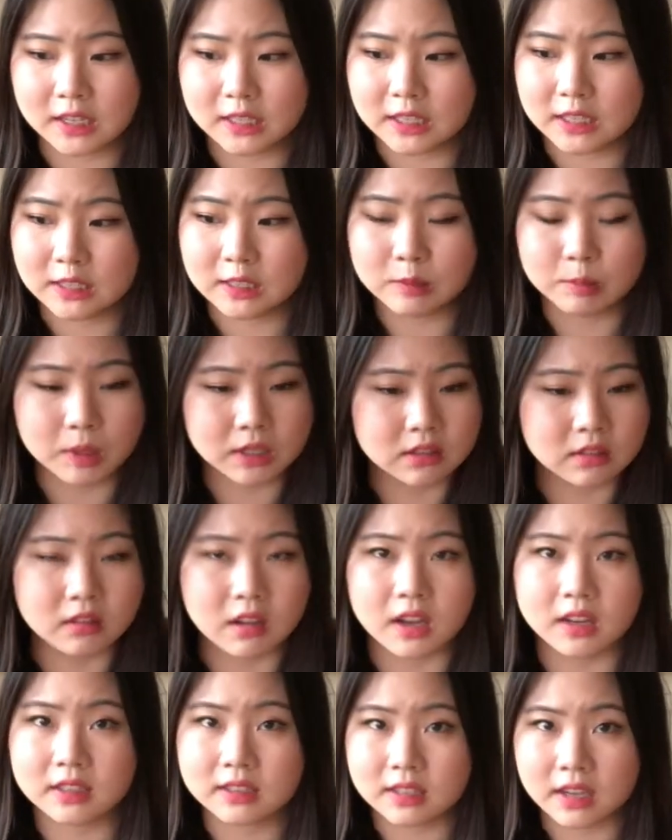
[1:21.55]
He spent a
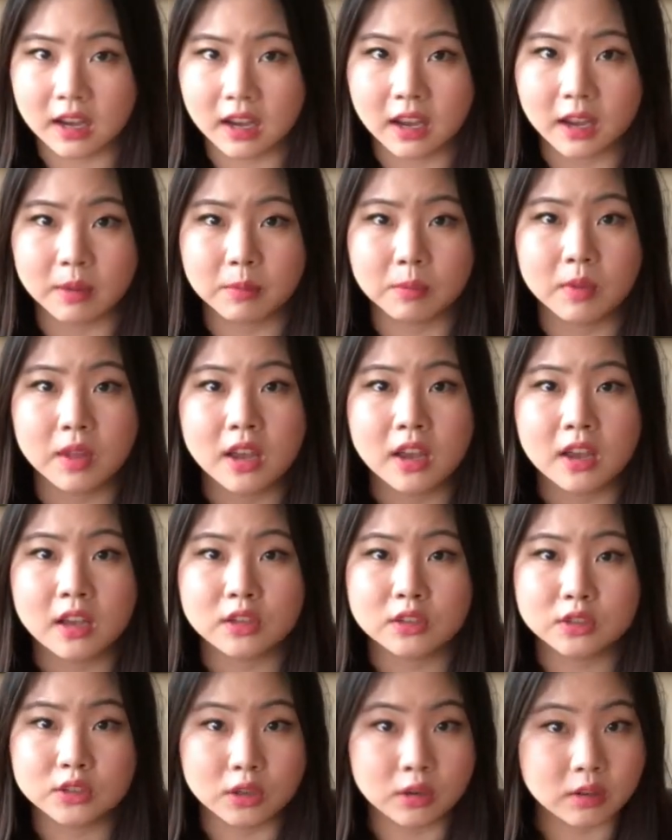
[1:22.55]
lot of time
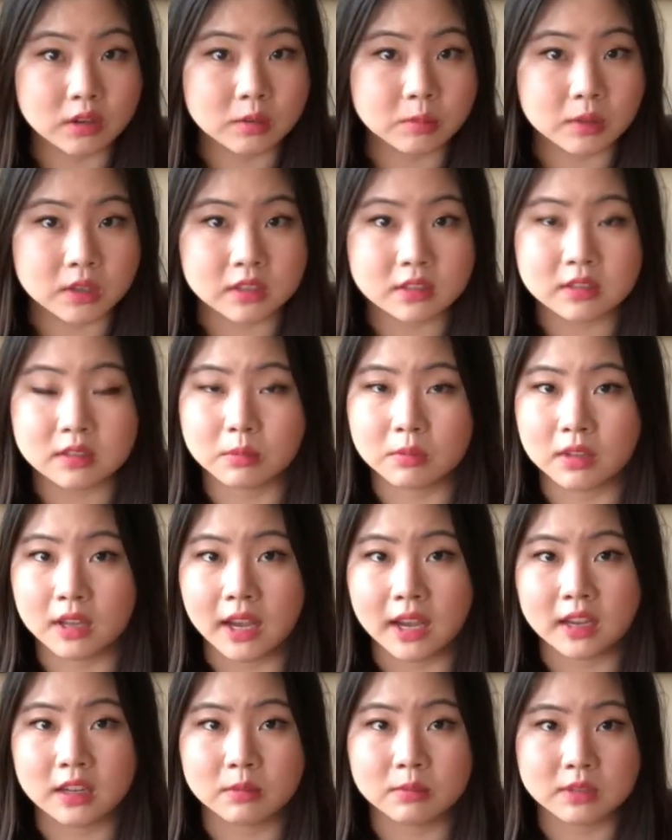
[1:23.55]
showing me some of
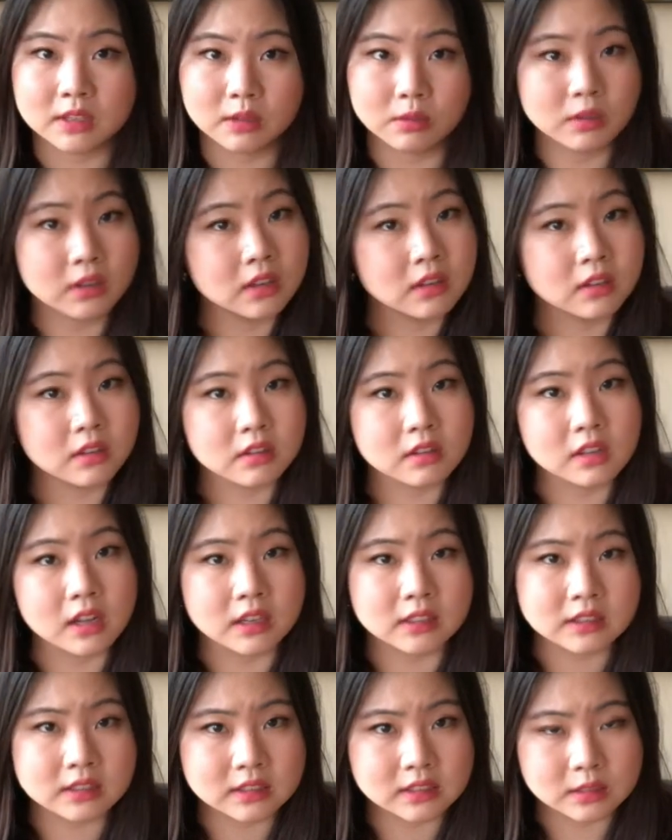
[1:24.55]
the items that were in the
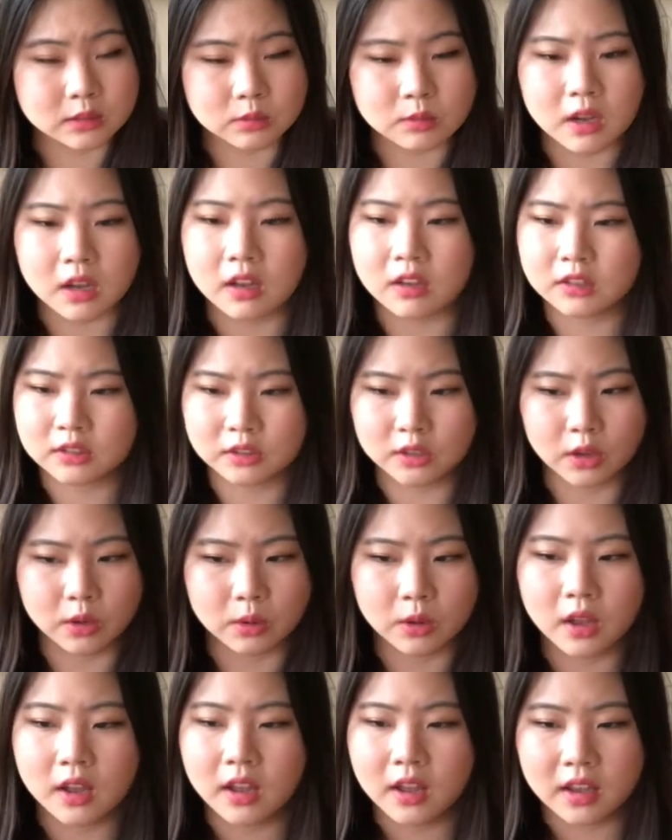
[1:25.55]
closets as well. So
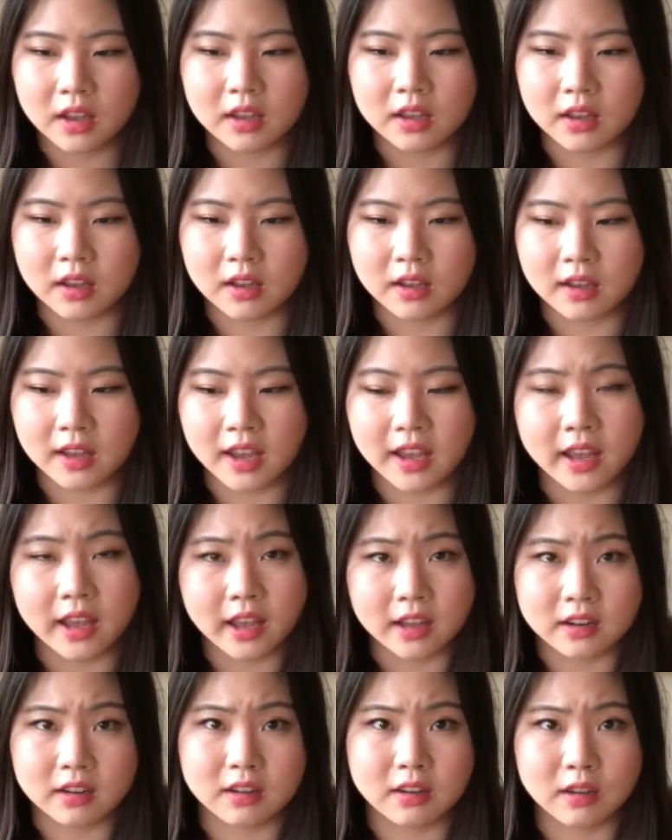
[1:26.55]
I
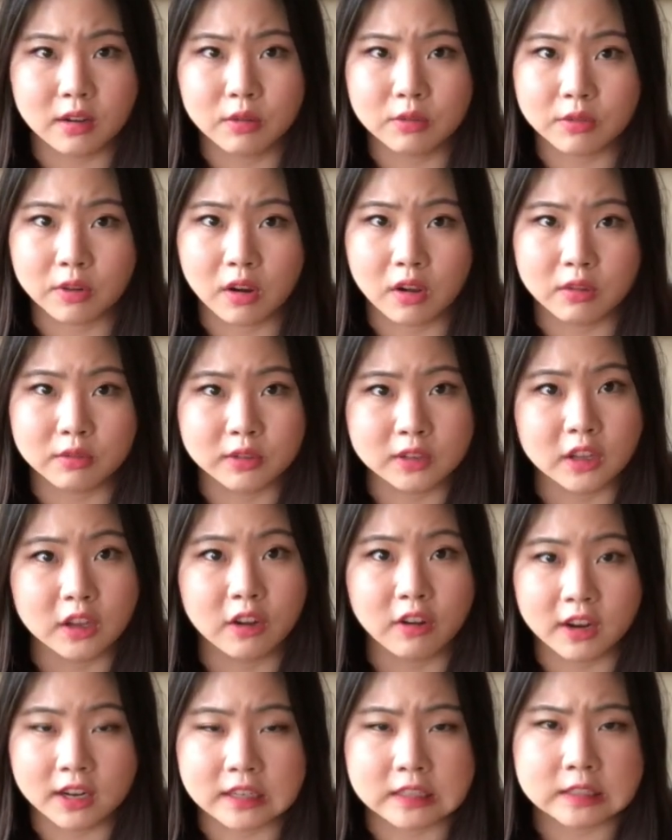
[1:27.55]
had an overall really
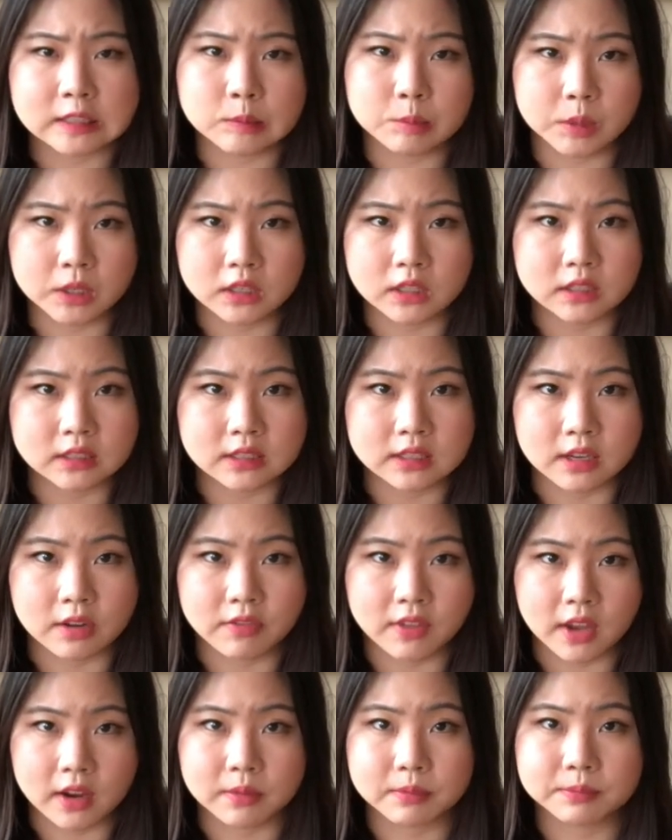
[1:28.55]
great experience
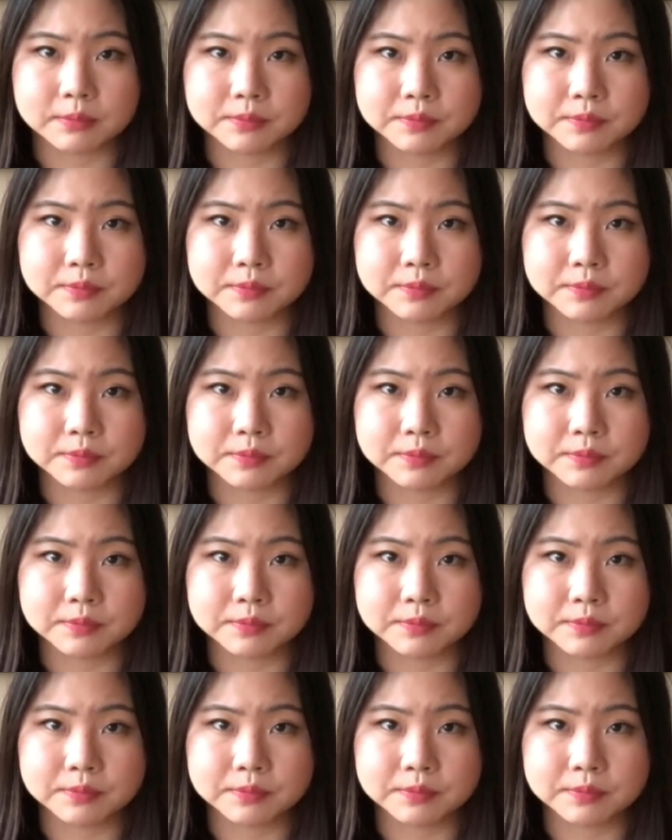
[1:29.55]
down there.